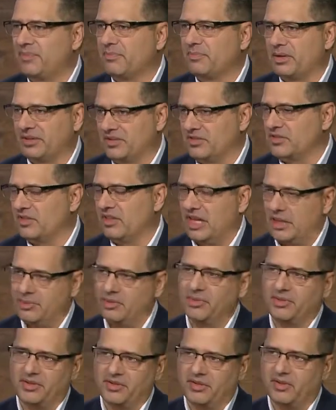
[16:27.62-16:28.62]
But there's a lot of
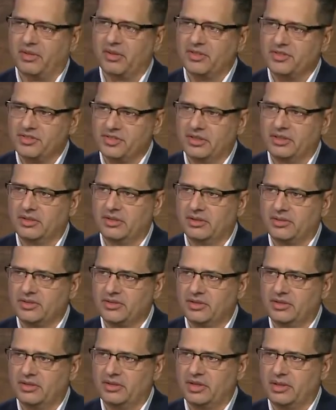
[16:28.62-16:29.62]
people that aren't. So
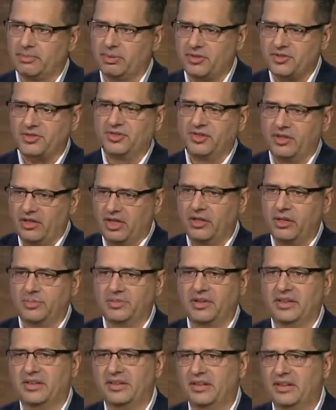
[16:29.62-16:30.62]
on a personal note, I
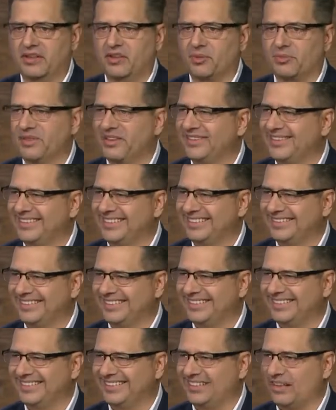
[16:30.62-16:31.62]
hope that things
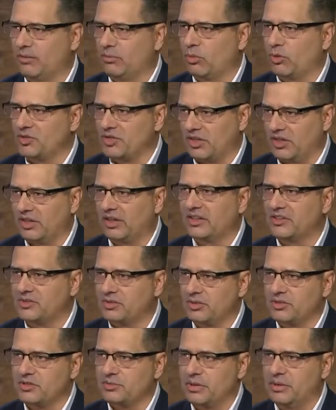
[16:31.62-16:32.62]
are more targeted
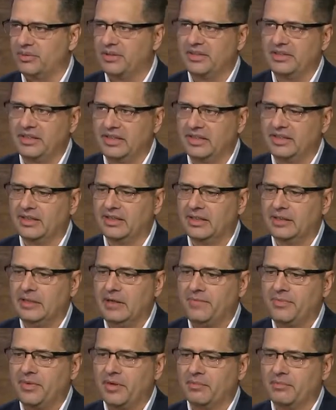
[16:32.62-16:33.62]
towards people that need it.
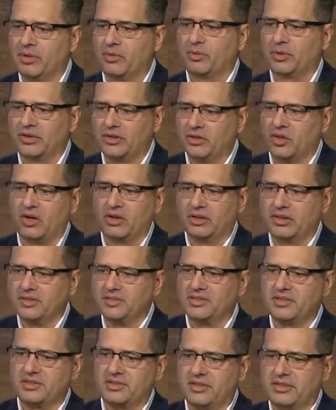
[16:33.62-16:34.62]
But
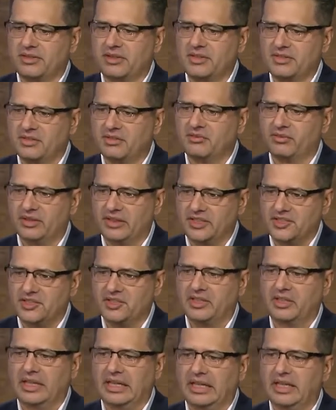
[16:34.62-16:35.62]
regardless, there is
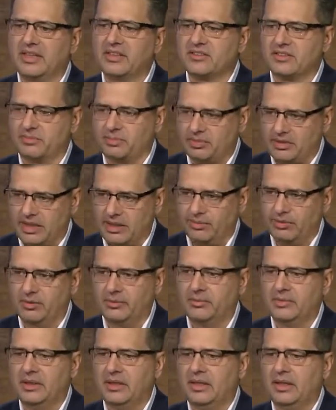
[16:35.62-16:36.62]
inflation, and it is a
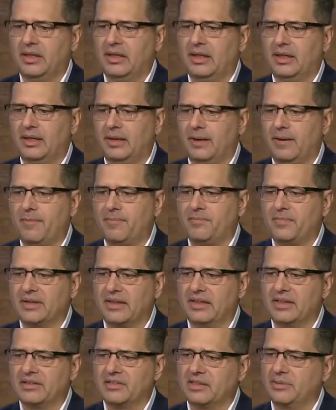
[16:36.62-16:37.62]
problem, and
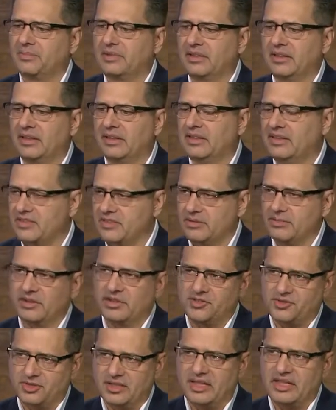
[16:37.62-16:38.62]
it's something that needs to
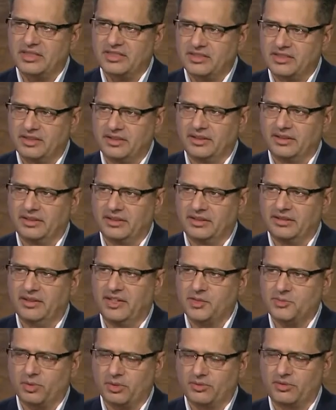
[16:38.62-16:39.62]
be addressed in
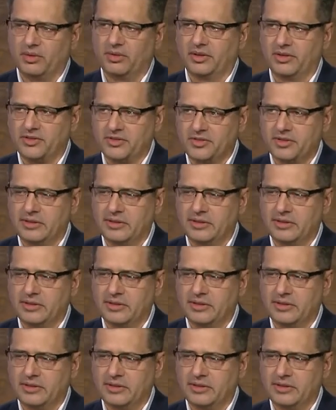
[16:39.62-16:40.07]
clients' portfolios.